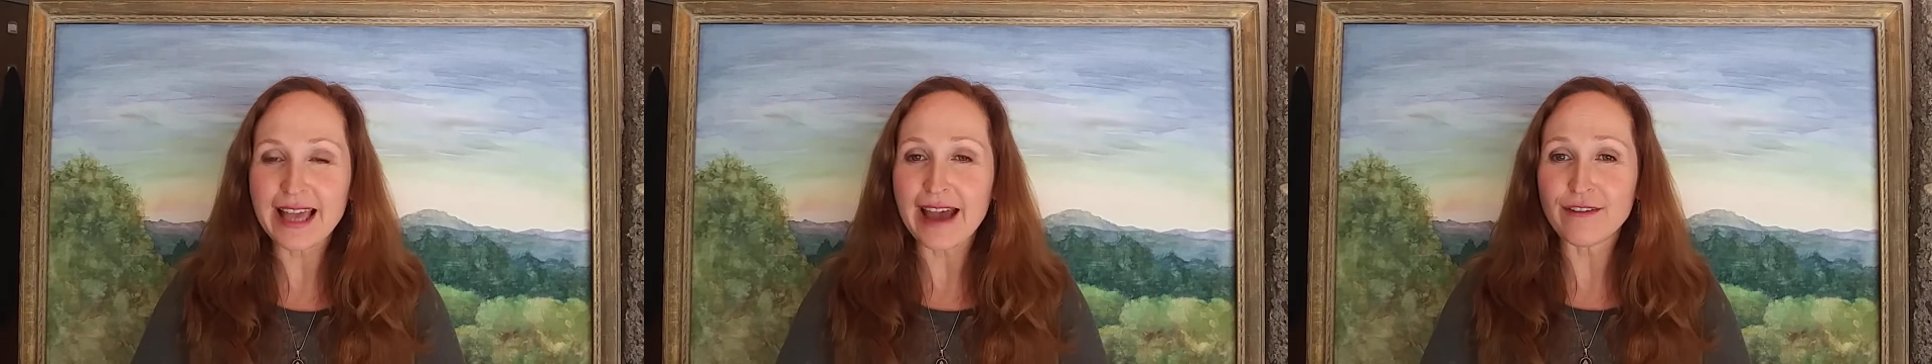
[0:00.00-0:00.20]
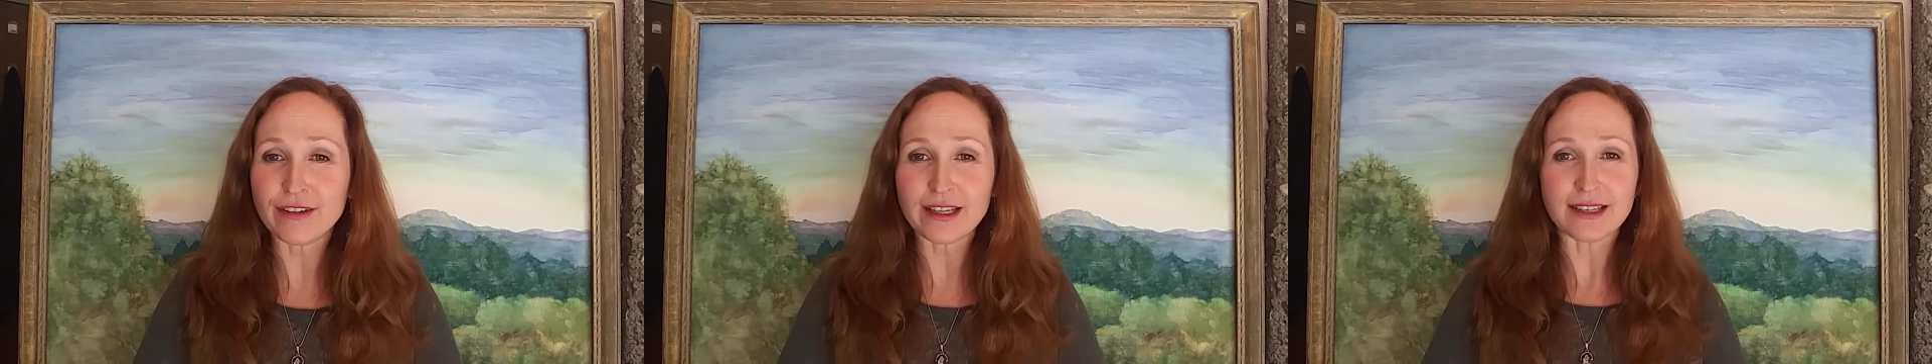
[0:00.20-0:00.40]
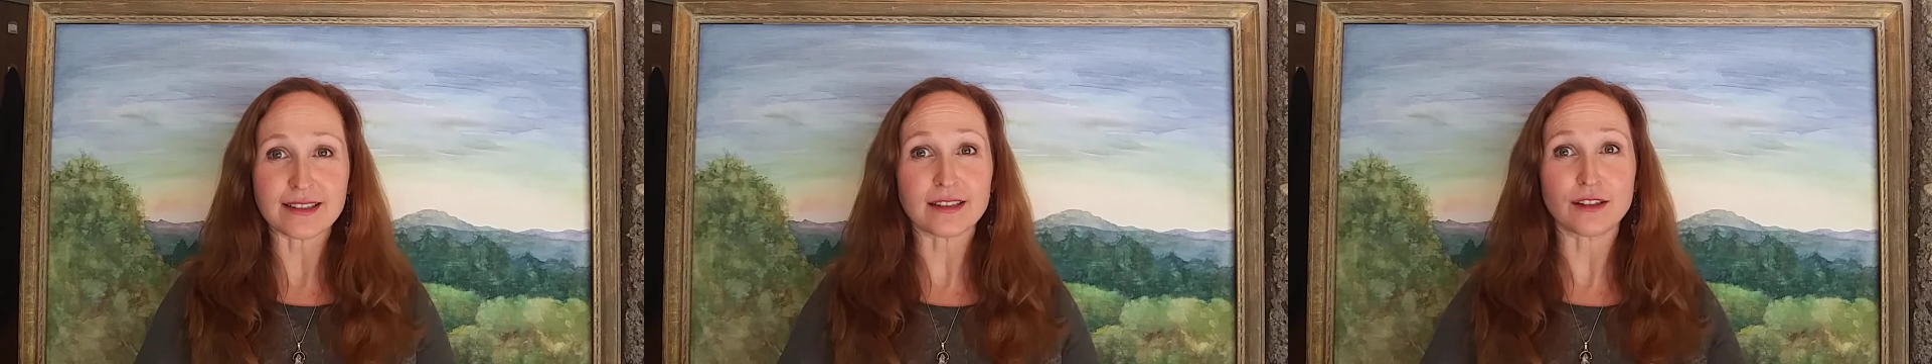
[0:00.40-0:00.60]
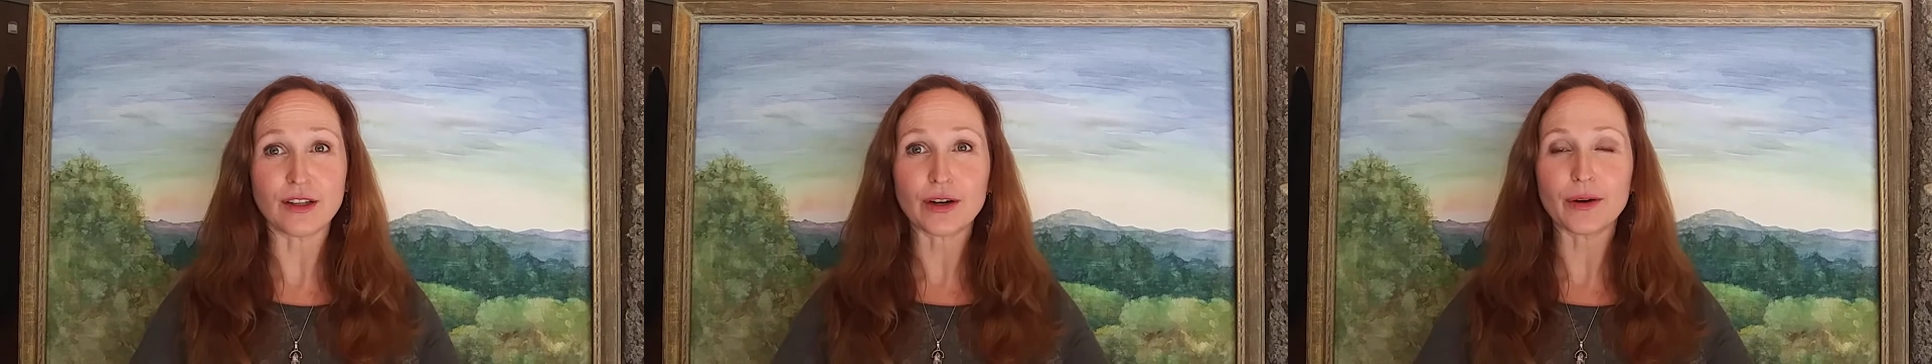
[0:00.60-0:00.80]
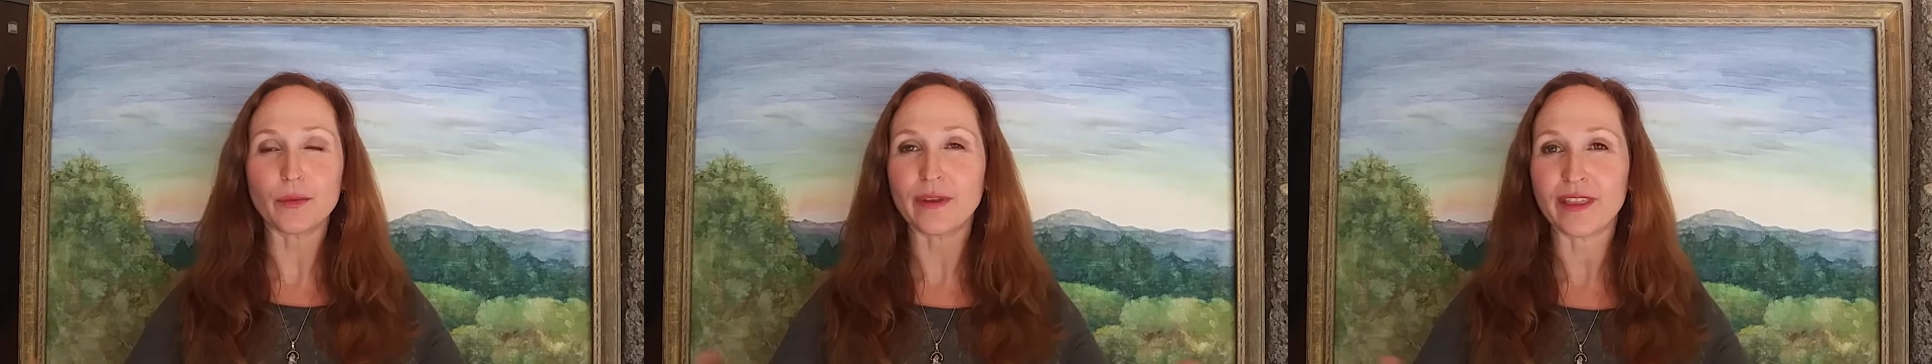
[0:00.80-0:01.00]
having us
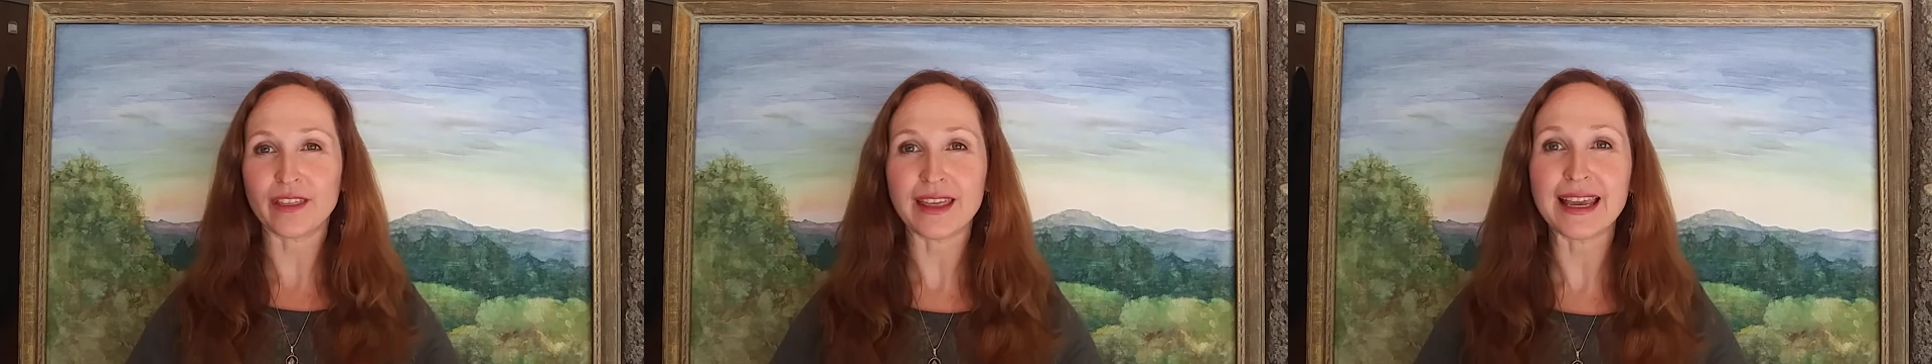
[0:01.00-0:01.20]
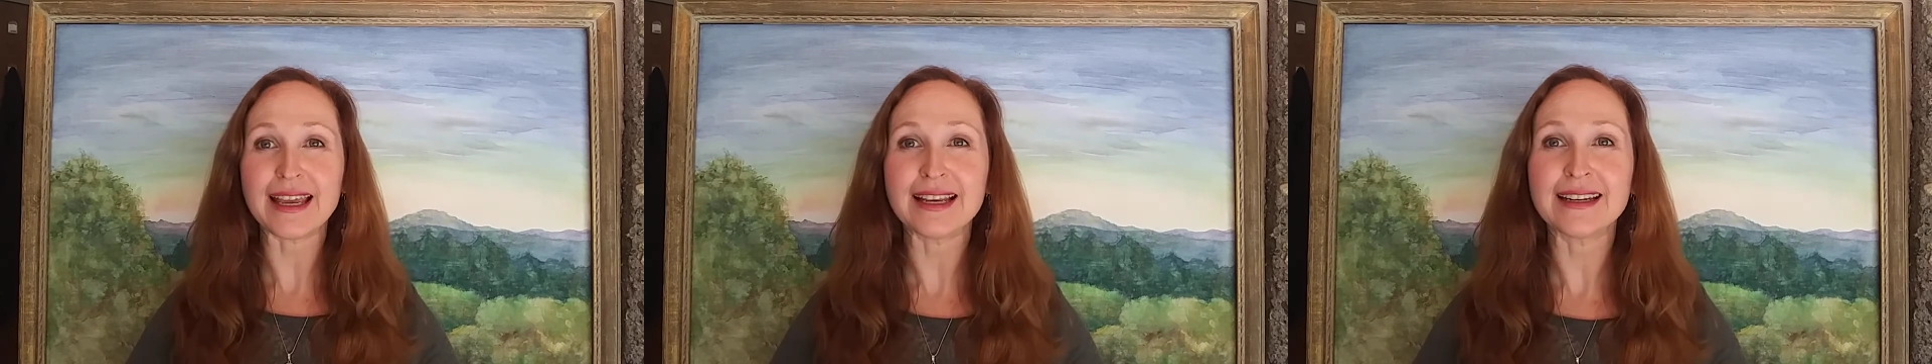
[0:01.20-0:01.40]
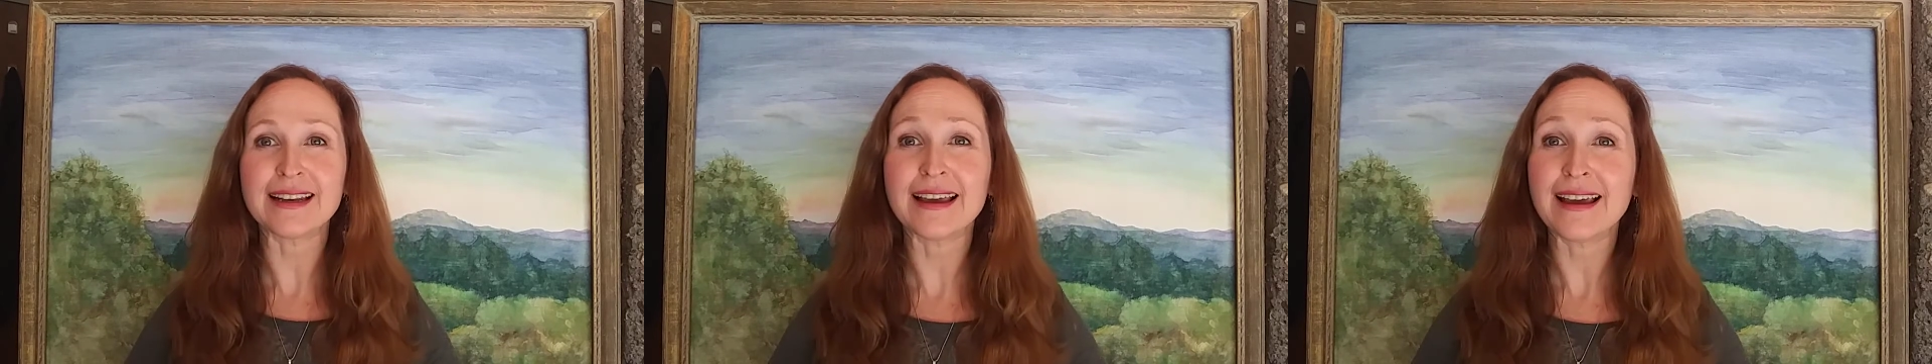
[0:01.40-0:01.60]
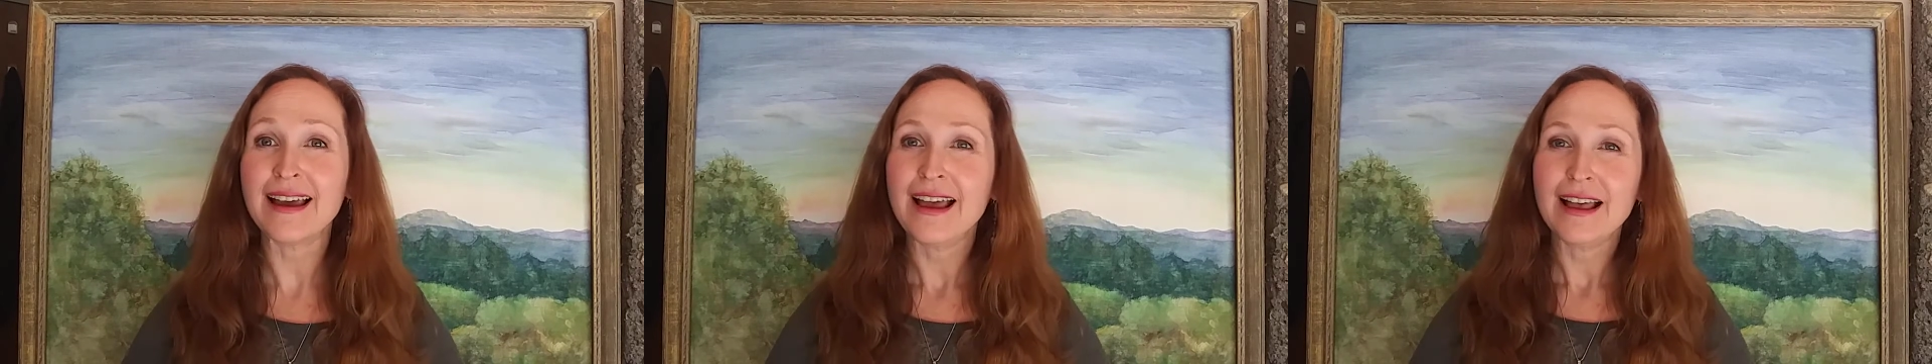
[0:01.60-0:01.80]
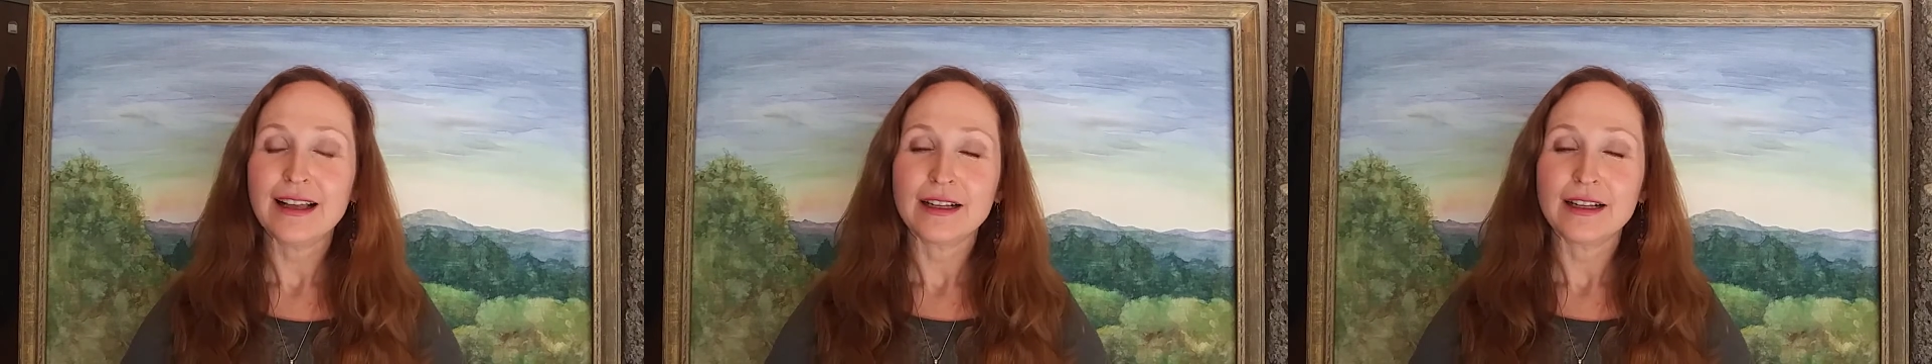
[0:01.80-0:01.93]
look within,